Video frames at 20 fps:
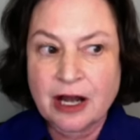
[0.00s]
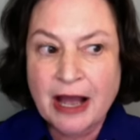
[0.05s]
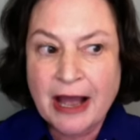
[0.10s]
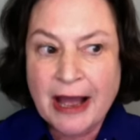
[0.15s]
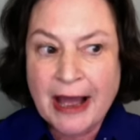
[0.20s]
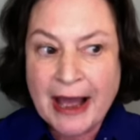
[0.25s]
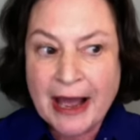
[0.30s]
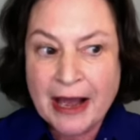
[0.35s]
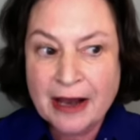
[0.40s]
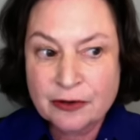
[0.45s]

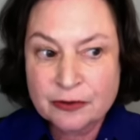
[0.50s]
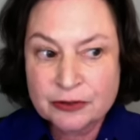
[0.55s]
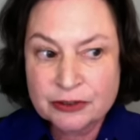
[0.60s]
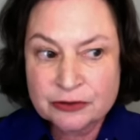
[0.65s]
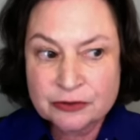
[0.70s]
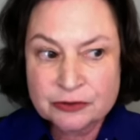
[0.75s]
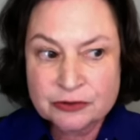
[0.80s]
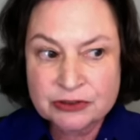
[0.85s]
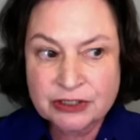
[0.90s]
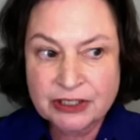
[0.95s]
How do
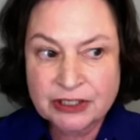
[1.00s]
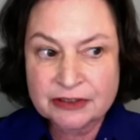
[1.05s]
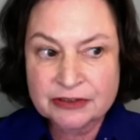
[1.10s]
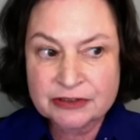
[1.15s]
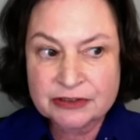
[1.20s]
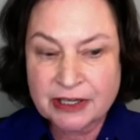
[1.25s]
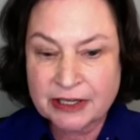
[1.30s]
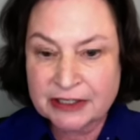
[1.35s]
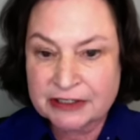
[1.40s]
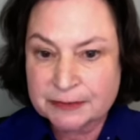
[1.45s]
you
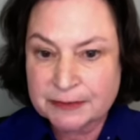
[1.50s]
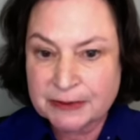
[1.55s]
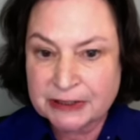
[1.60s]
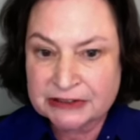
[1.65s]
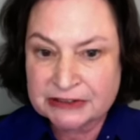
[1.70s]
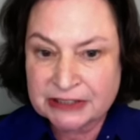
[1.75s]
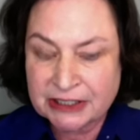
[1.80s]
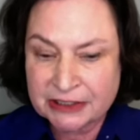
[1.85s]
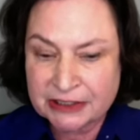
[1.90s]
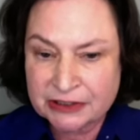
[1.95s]
change
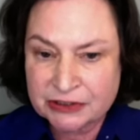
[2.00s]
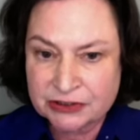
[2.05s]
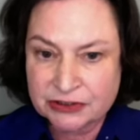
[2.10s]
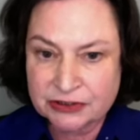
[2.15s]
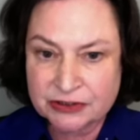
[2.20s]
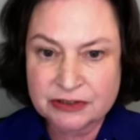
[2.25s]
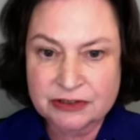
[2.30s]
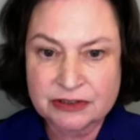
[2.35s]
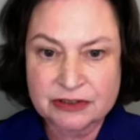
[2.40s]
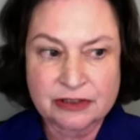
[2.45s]

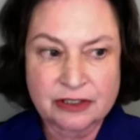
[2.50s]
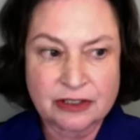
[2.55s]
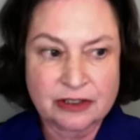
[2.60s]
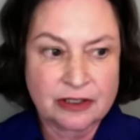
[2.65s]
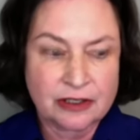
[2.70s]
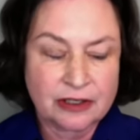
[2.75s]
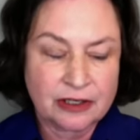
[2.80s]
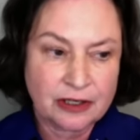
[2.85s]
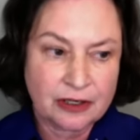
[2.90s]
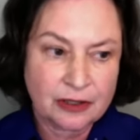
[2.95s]
expectations
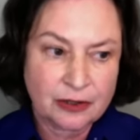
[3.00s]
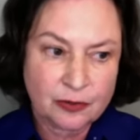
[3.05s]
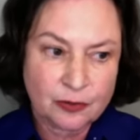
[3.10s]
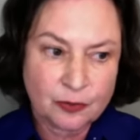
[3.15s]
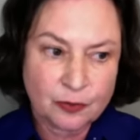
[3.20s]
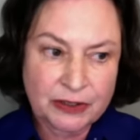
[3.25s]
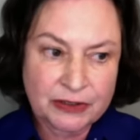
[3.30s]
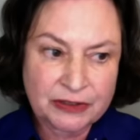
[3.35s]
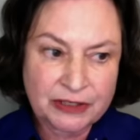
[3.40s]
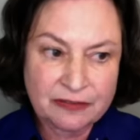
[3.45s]

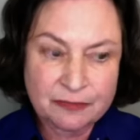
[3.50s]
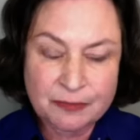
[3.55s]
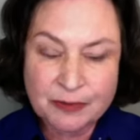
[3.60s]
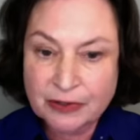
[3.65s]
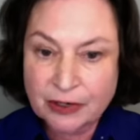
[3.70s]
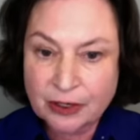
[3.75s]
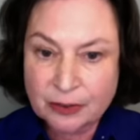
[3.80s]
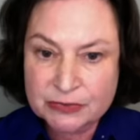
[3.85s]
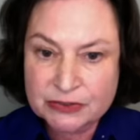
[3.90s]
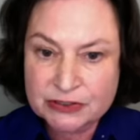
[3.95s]
when they've
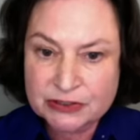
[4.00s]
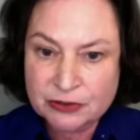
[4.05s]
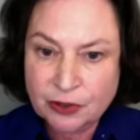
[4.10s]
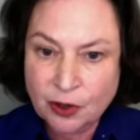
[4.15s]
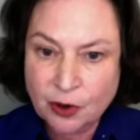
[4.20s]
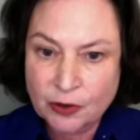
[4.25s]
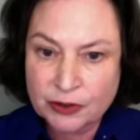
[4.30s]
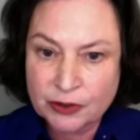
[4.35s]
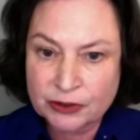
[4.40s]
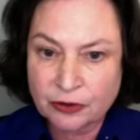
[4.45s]
become
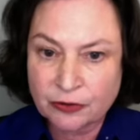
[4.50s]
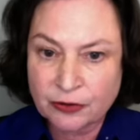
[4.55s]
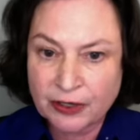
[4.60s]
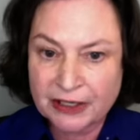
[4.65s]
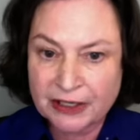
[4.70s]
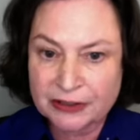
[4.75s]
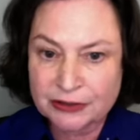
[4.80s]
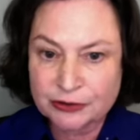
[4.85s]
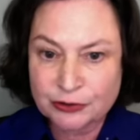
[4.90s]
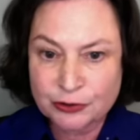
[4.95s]
so
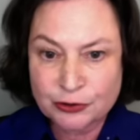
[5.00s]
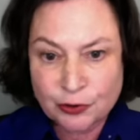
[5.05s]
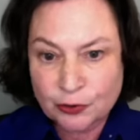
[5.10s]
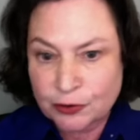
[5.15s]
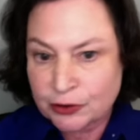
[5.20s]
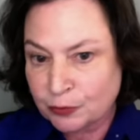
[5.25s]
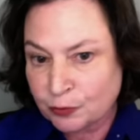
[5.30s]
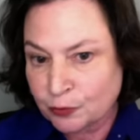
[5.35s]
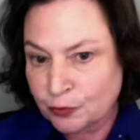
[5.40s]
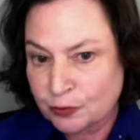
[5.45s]
ingrained? You know,
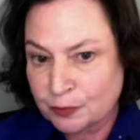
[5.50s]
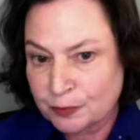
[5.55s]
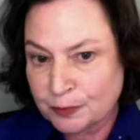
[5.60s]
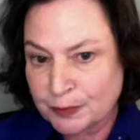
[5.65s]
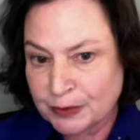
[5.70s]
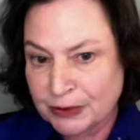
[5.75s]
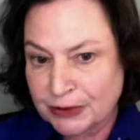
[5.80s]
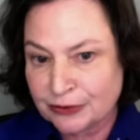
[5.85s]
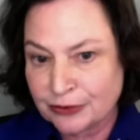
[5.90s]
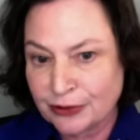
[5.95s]
it won't
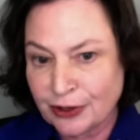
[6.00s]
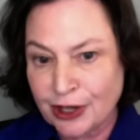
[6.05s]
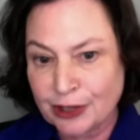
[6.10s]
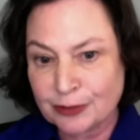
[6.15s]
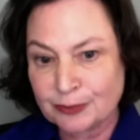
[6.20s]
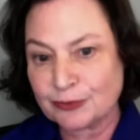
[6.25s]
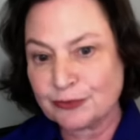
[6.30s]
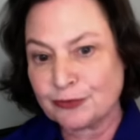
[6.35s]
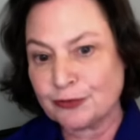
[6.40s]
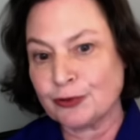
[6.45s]
be
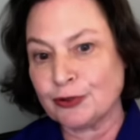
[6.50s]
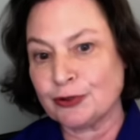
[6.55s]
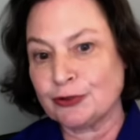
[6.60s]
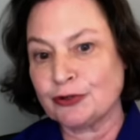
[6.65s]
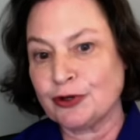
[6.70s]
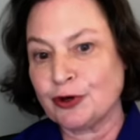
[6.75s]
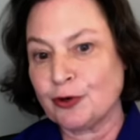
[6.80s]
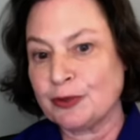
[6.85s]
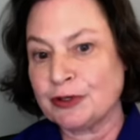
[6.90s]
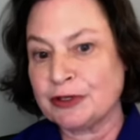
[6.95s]
long before
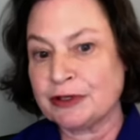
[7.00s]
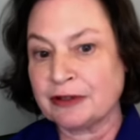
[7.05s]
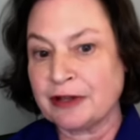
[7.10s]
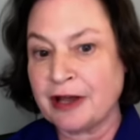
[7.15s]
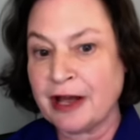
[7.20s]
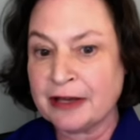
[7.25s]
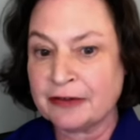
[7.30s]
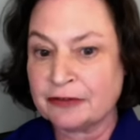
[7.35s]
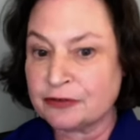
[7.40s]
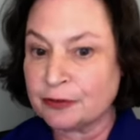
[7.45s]
nobody
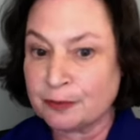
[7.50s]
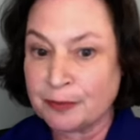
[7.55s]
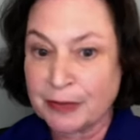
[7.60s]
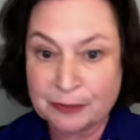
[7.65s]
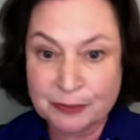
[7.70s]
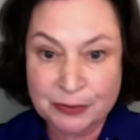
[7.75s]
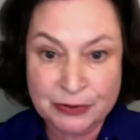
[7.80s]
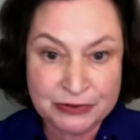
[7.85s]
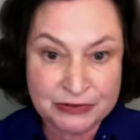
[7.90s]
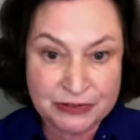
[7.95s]
alive
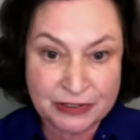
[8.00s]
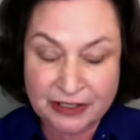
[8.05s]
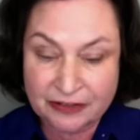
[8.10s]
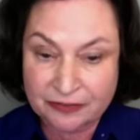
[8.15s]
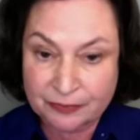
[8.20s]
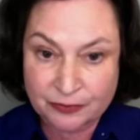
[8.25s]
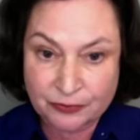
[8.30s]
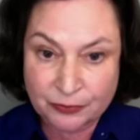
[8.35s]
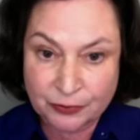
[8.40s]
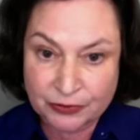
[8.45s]
remembers life
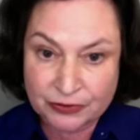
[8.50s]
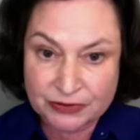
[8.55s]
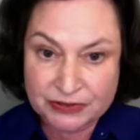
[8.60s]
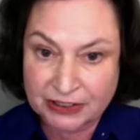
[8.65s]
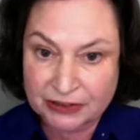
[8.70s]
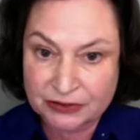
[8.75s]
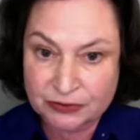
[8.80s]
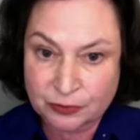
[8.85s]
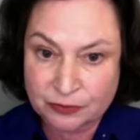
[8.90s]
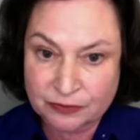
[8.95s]
before the
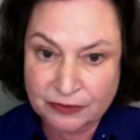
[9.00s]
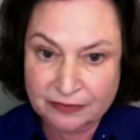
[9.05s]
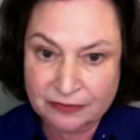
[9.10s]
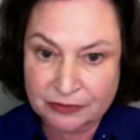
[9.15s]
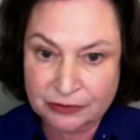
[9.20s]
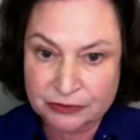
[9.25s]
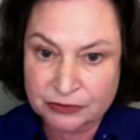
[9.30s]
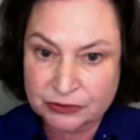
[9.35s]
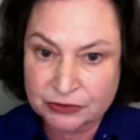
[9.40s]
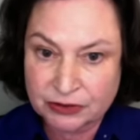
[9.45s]
sexual
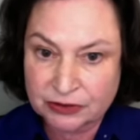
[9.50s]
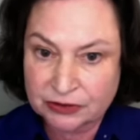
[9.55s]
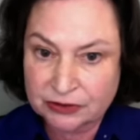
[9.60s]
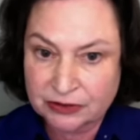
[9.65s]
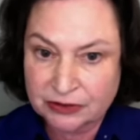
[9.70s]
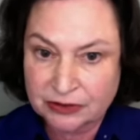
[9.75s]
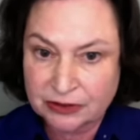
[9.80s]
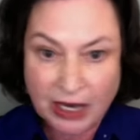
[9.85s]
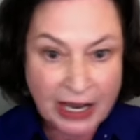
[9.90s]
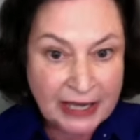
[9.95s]
revolution.
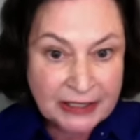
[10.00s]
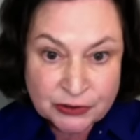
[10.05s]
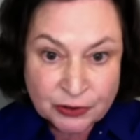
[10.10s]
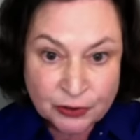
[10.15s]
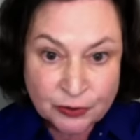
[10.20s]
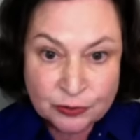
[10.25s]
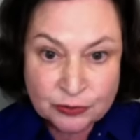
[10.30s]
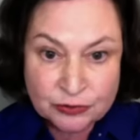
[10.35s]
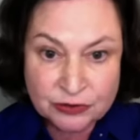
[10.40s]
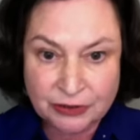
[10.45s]
I
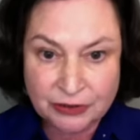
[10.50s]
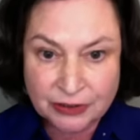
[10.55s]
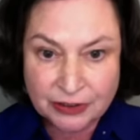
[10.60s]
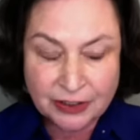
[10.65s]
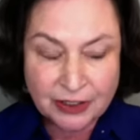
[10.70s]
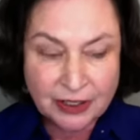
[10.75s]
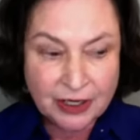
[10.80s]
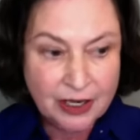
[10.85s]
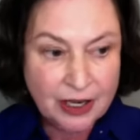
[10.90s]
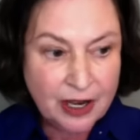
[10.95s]
don't.
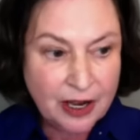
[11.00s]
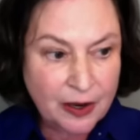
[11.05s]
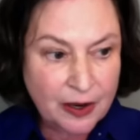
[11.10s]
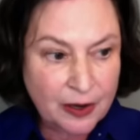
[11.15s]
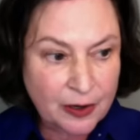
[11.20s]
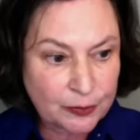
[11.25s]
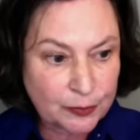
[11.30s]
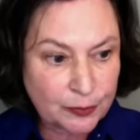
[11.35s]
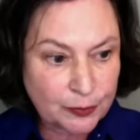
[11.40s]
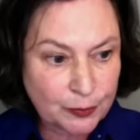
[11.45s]

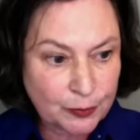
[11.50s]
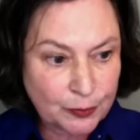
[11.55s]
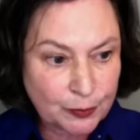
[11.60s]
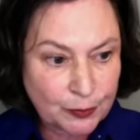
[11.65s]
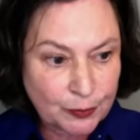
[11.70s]
Um,